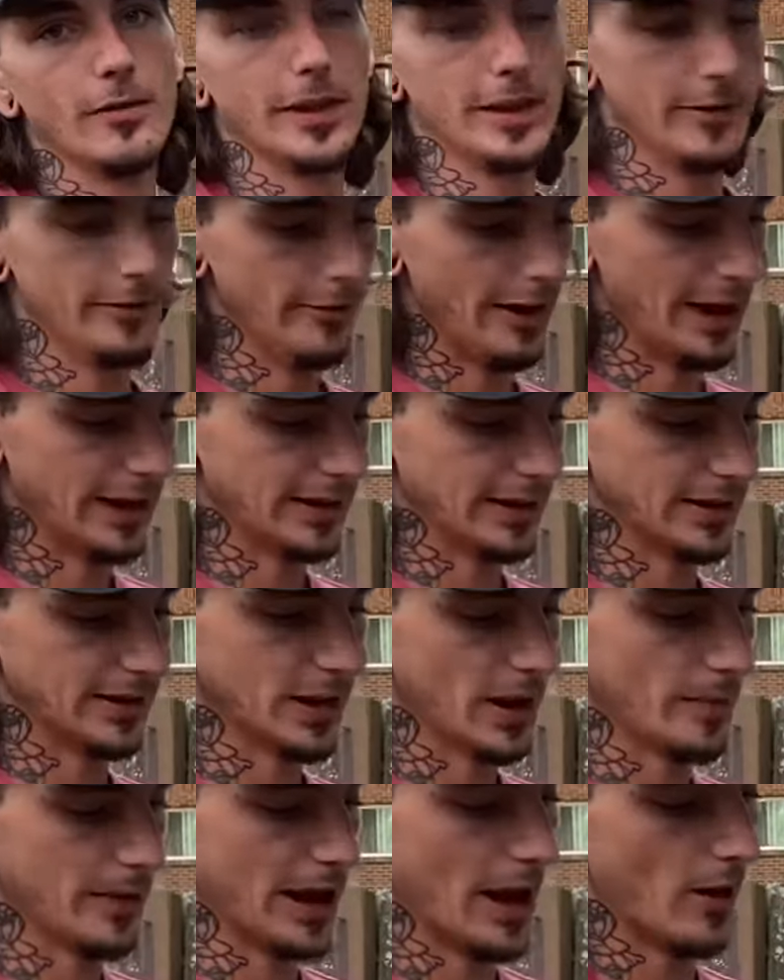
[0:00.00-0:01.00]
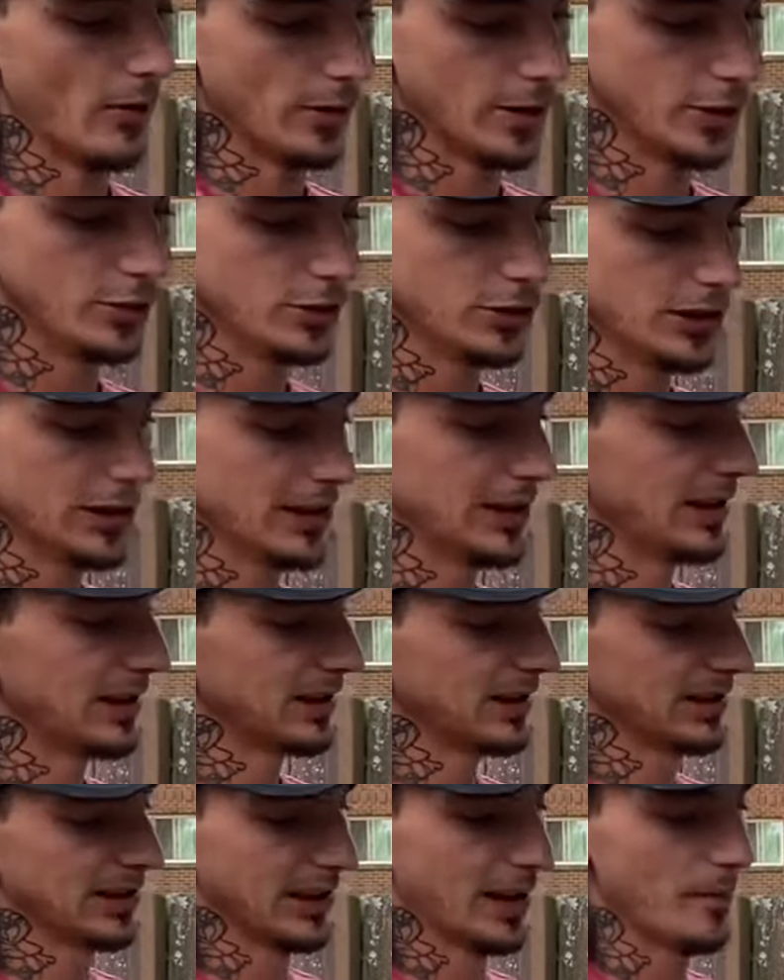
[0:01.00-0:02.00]
the vent is coming out. Usually this
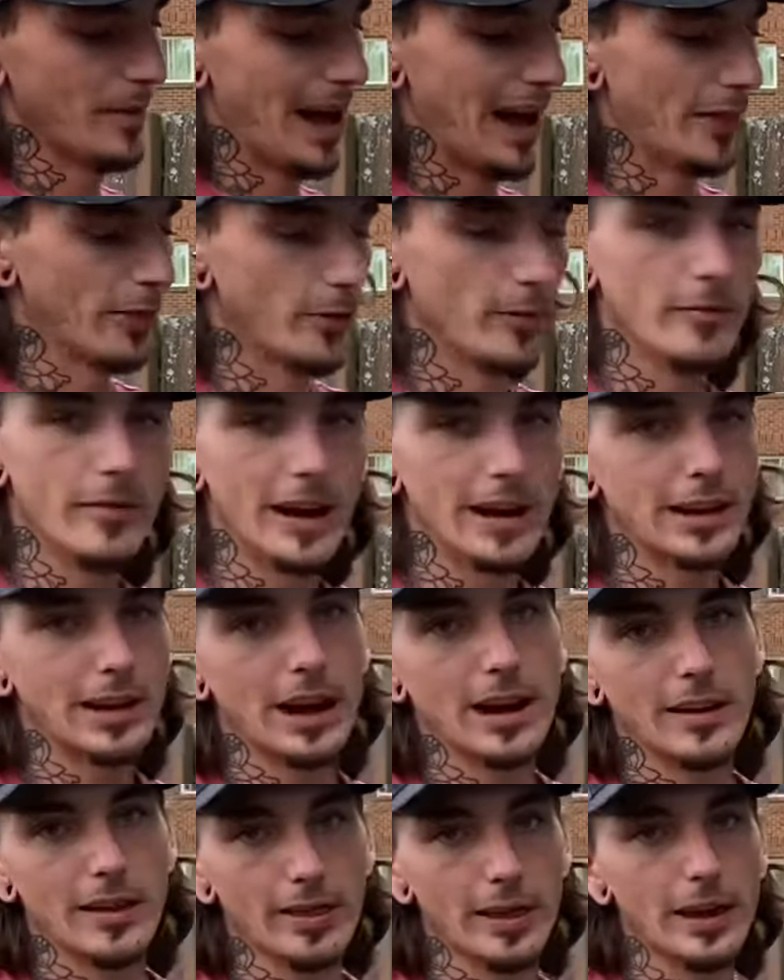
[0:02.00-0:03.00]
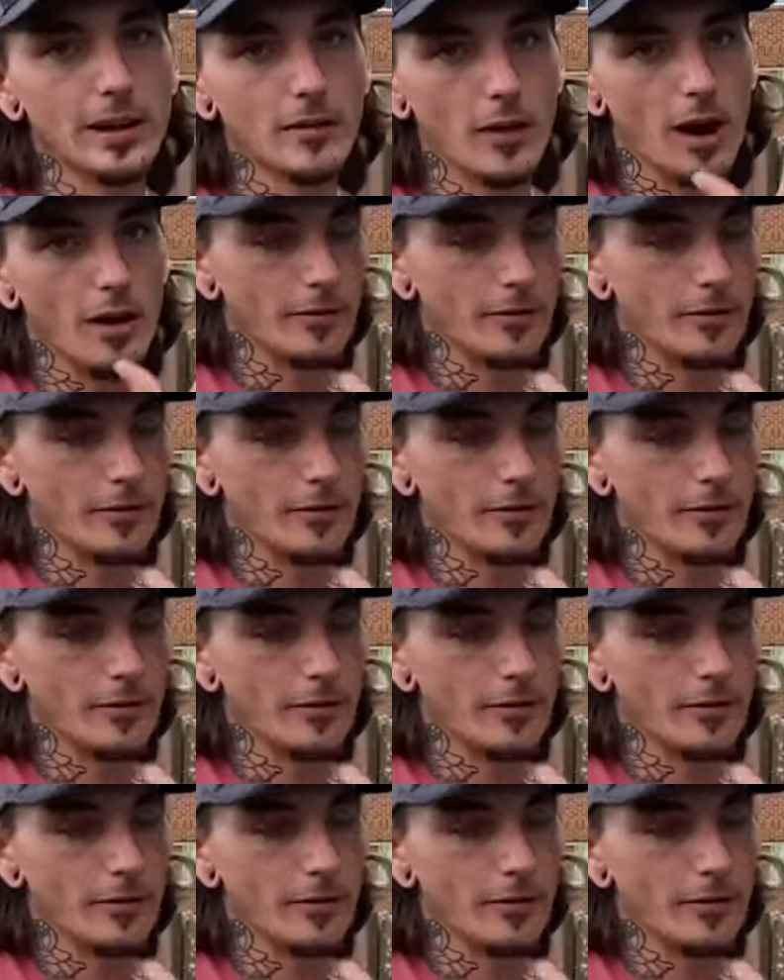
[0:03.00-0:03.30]
is like a bathroom vent kind of thing off